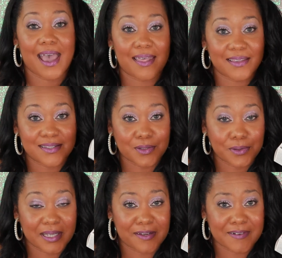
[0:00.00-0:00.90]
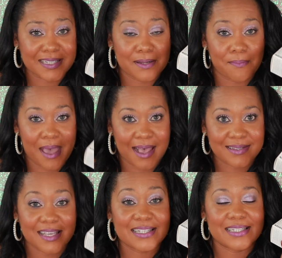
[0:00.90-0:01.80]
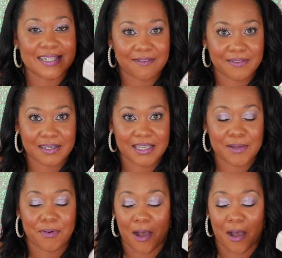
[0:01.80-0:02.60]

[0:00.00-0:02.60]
And this Ole Henriksen mask is definitely a keeper.